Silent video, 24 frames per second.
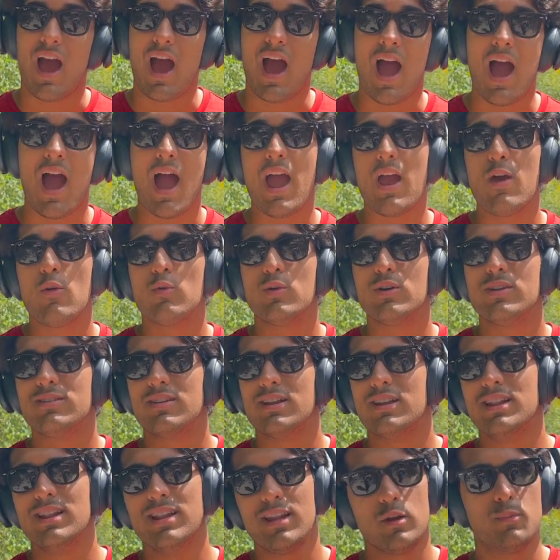I was a
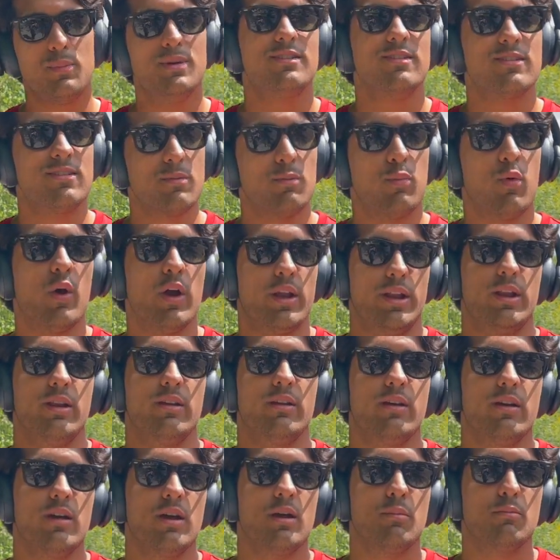little bit disappointed.
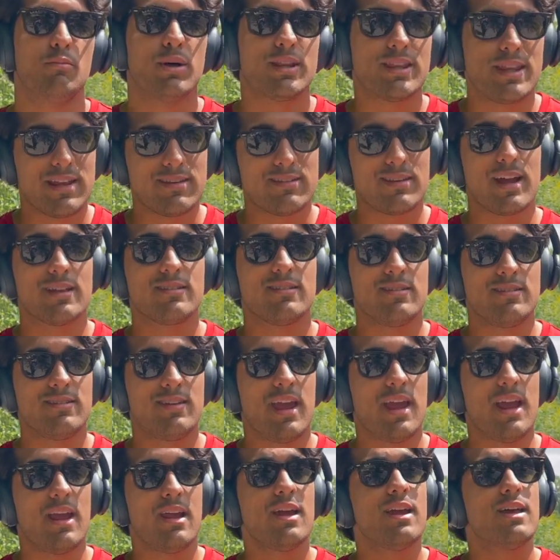But that's not to
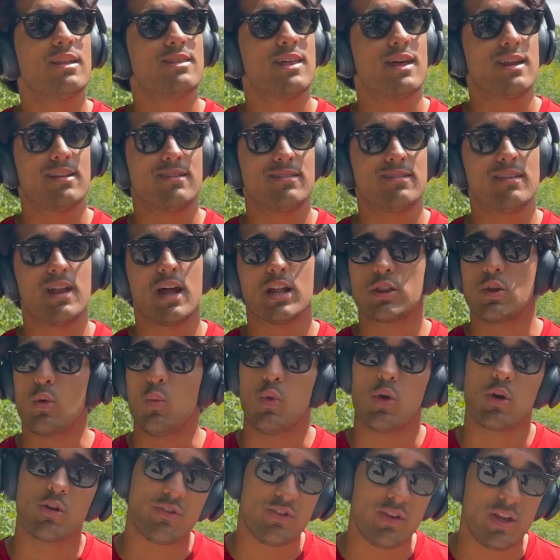say that it's not the
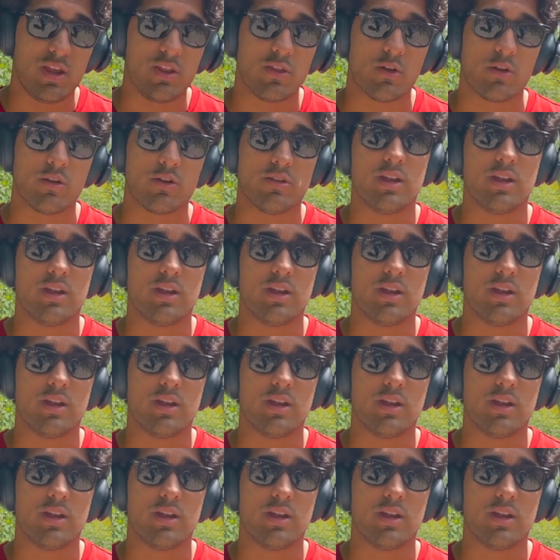worst either.